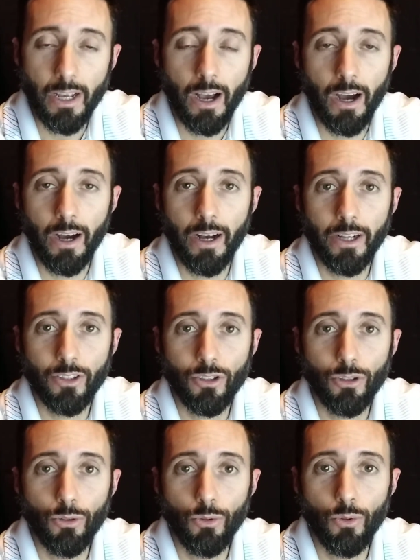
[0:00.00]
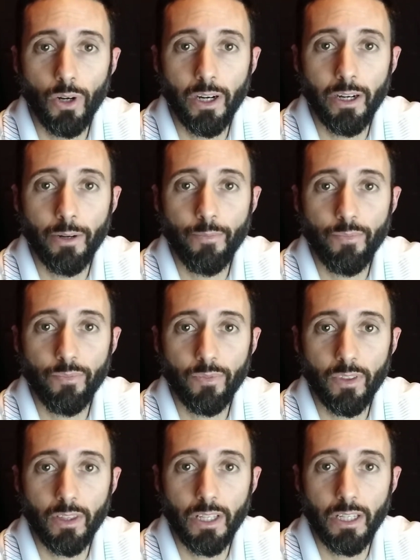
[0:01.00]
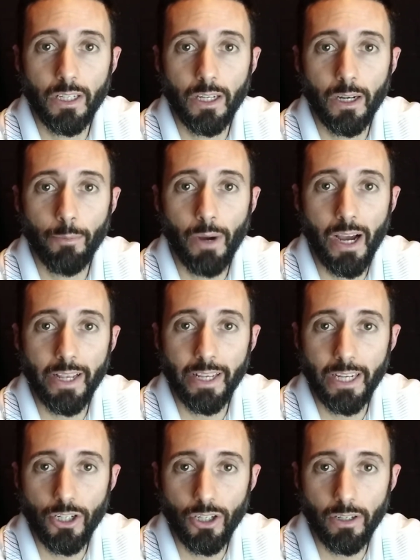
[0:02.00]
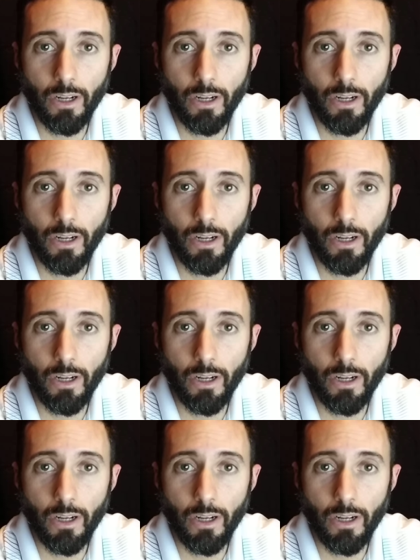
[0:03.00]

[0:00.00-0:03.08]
to the buying agent,